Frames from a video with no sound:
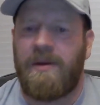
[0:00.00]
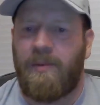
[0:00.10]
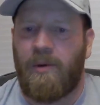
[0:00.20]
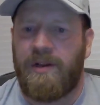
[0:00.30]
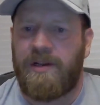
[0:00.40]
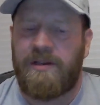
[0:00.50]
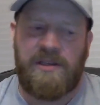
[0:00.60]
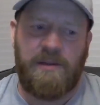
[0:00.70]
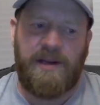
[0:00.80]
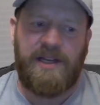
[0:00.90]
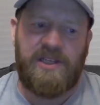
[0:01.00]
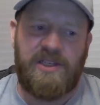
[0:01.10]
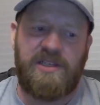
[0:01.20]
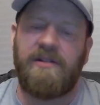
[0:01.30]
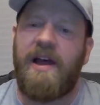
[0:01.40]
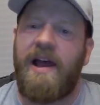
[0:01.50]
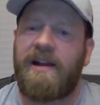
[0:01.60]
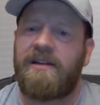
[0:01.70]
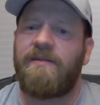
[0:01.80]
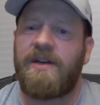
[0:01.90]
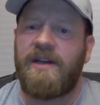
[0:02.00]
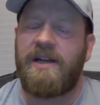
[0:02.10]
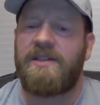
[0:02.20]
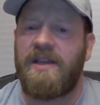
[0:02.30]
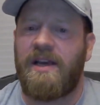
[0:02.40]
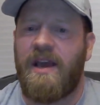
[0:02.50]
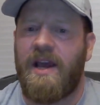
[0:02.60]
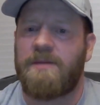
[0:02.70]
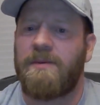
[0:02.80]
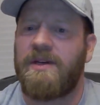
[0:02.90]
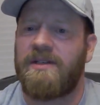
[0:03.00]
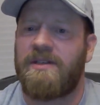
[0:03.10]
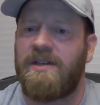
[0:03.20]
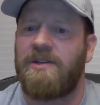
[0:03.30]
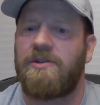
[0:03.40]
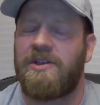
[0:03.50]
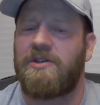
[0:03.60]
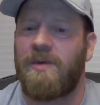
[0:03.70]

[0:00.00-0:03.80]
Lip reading: important that somebody is still active and attached to that cache because dangerous